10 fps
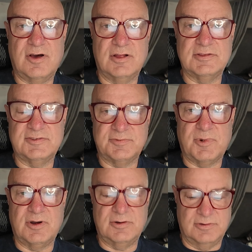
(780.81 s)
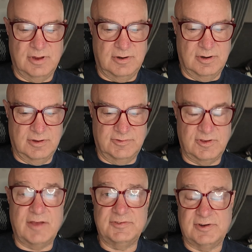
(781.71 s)
called a
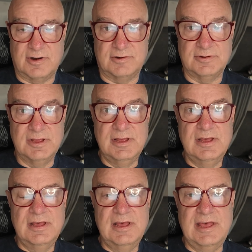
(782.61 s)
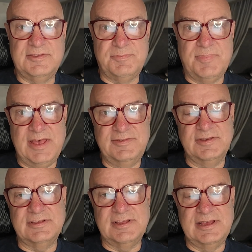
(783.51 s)
soft start, it's
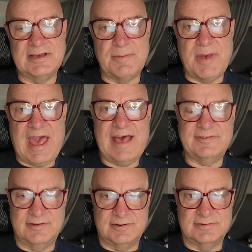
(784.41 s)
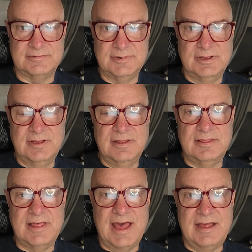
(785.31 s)
basically a capacitor
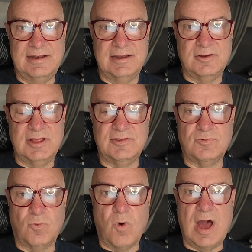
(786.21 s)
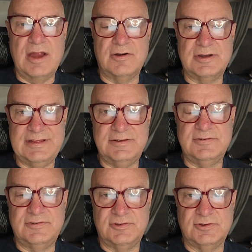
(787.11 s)
that is wired
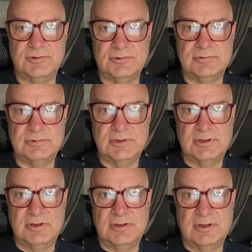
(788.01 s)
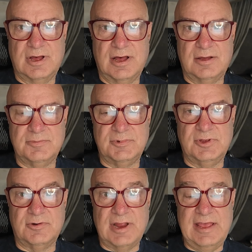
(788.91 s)
into
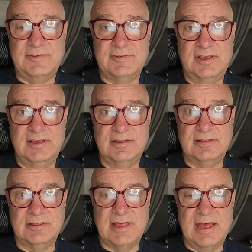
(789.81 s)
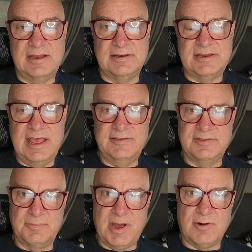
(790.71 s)
your AC that takes
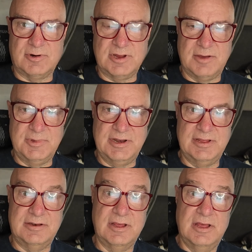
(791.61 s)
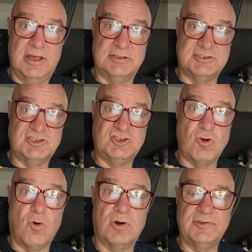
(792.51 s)
the power coming in and
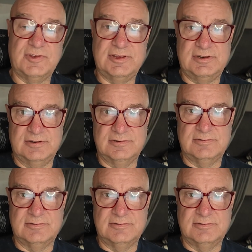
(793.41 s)
stores it